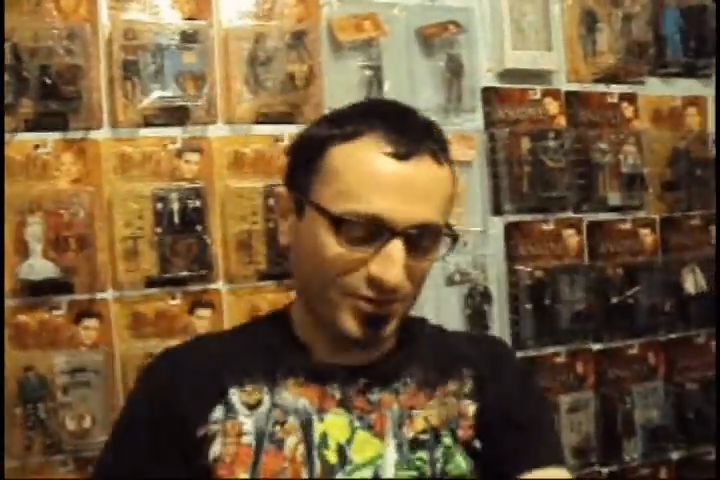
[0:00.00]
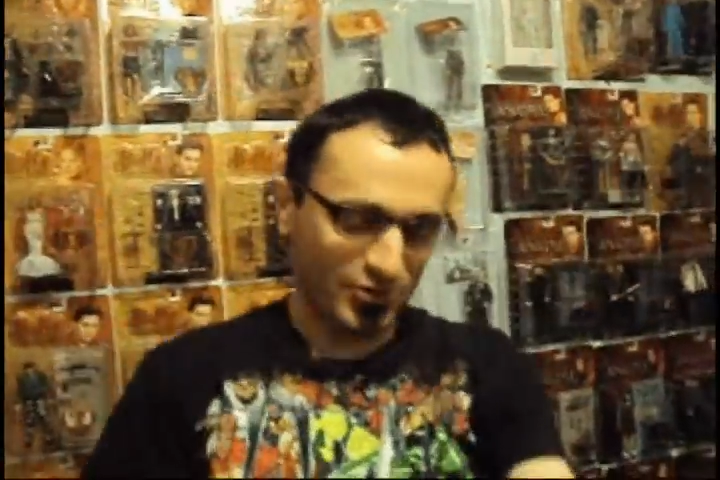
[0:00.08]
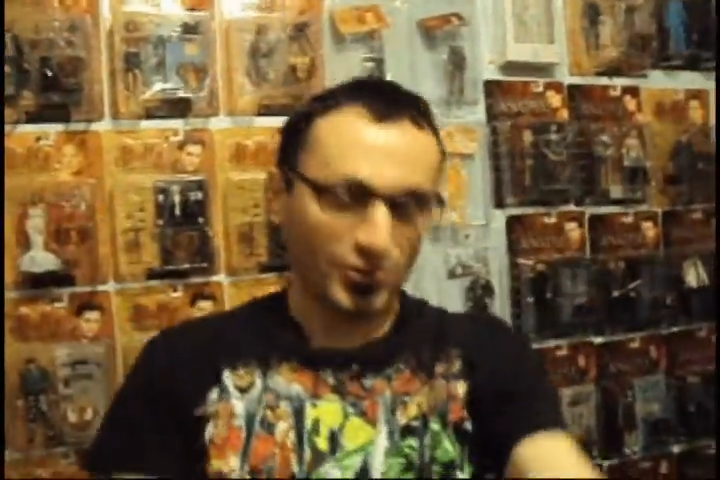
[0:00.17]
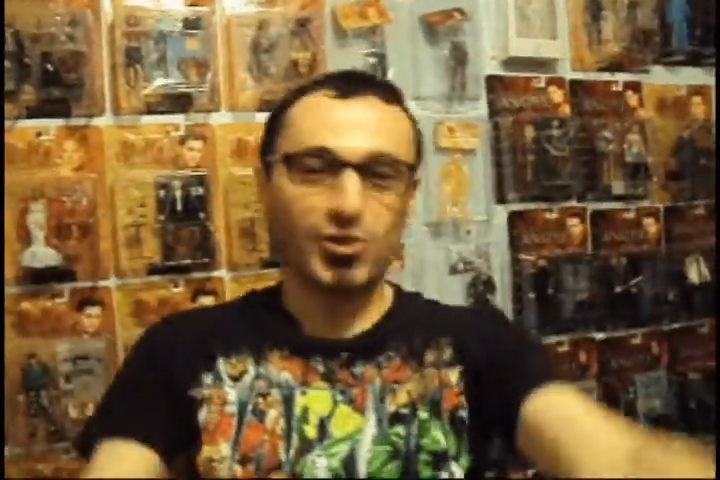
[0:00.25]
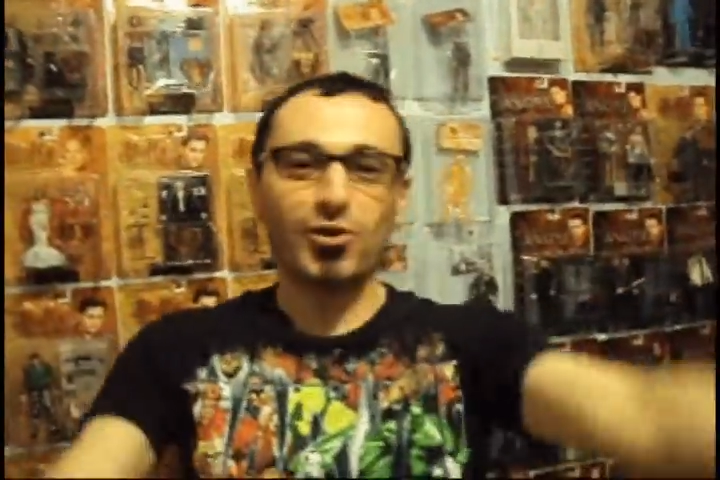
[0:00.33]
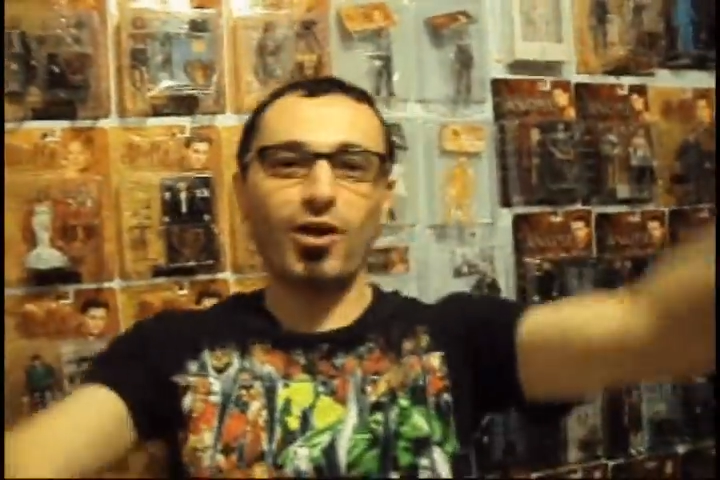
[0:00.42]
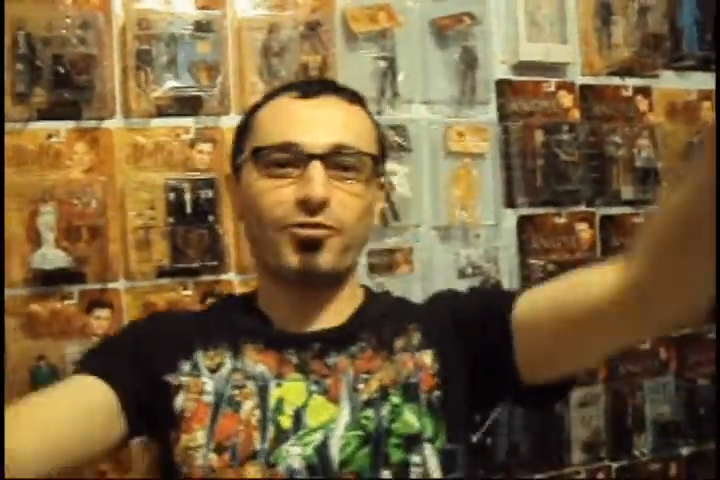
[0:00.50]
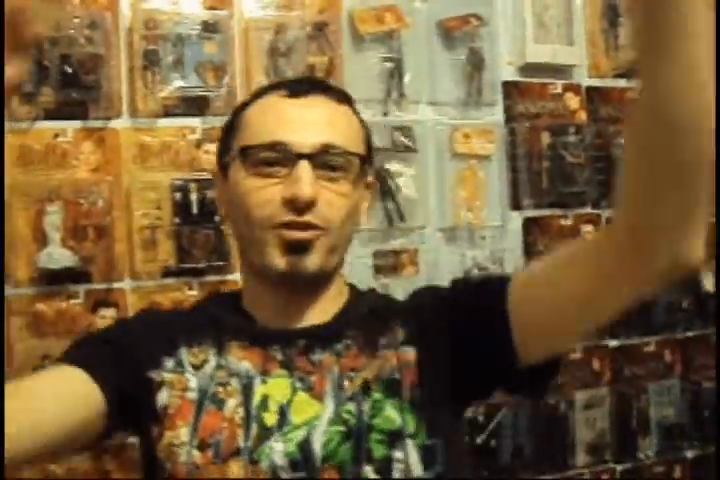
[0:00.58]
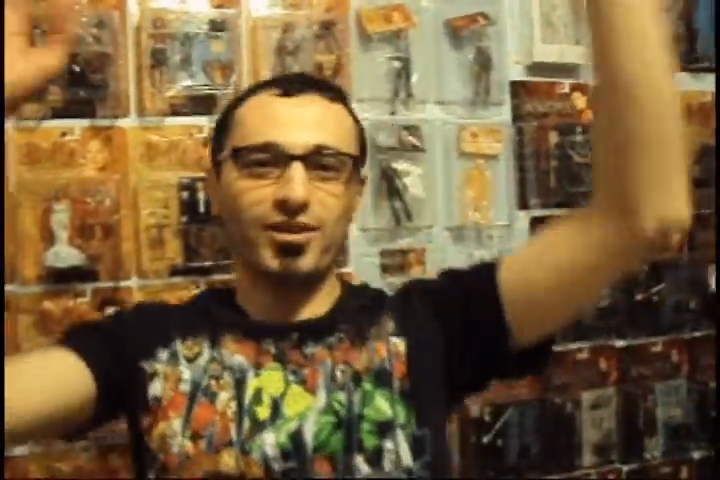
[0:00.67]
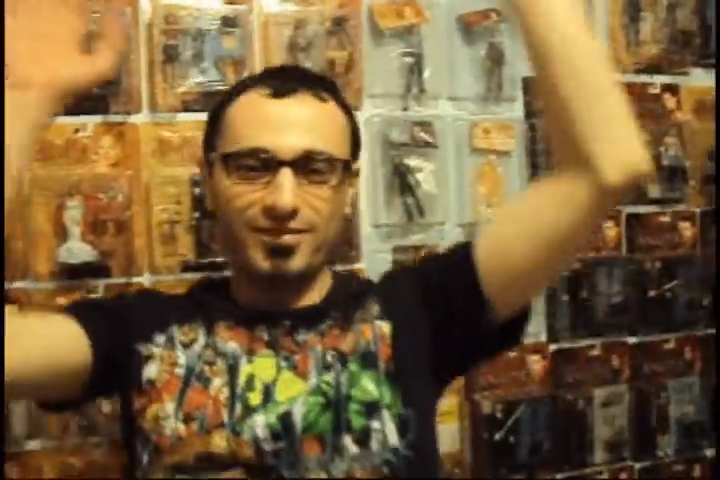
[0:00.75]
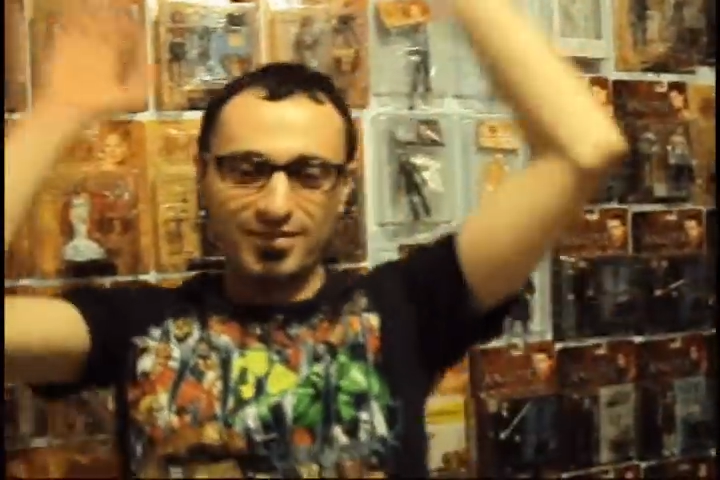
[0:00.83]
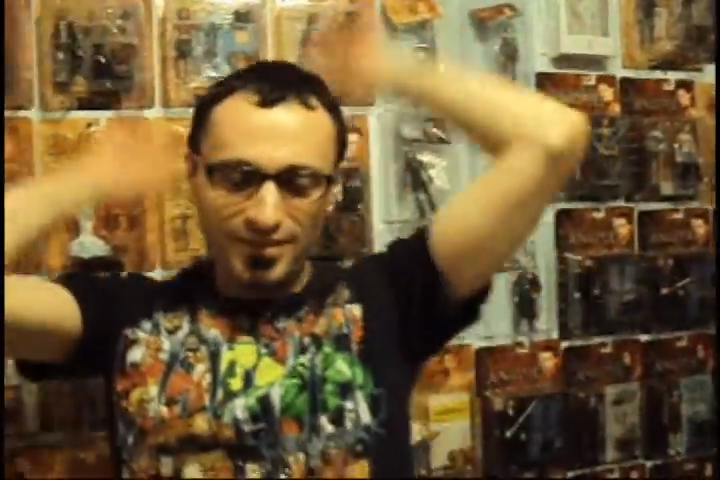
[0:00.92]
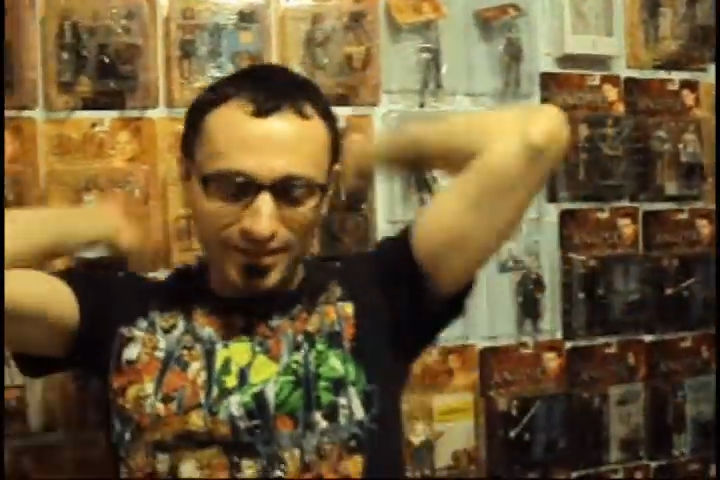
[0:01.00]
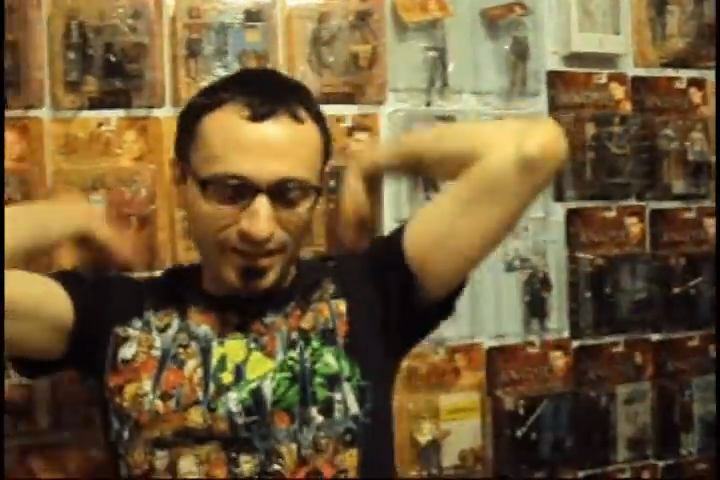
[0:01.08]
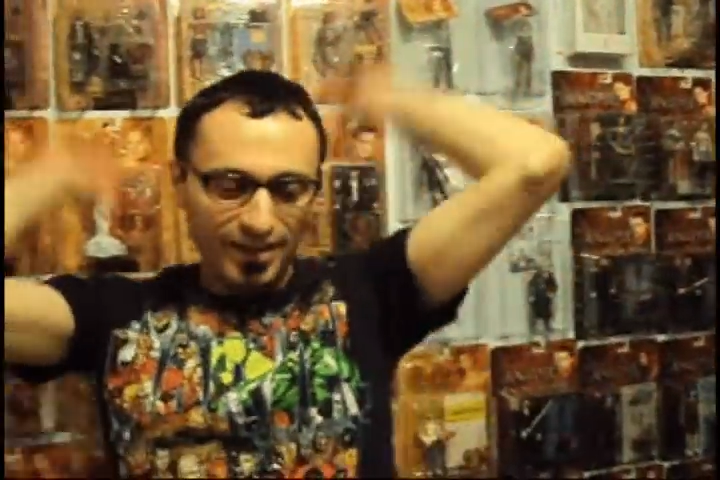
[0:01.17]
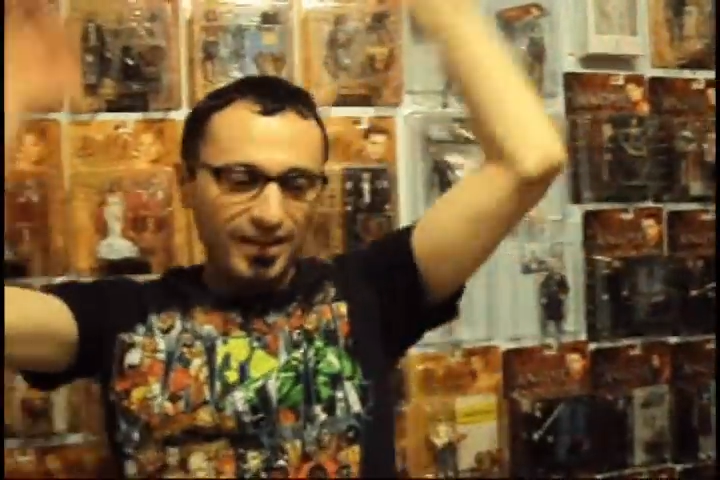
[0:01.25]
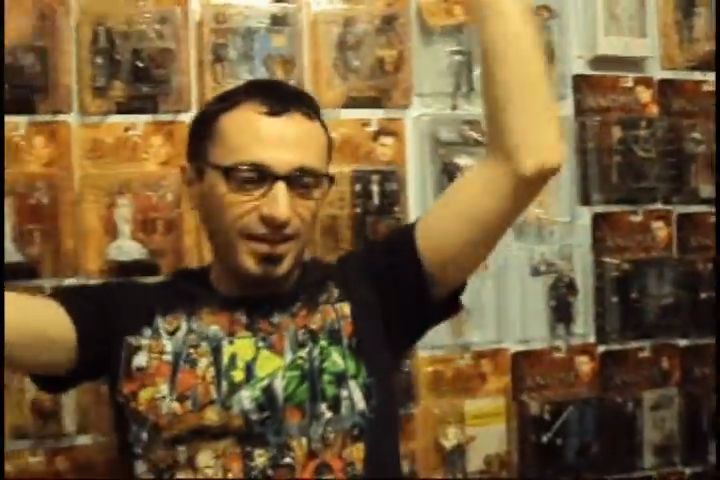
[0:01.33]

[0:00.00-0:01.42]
Right on. Sir Godfather.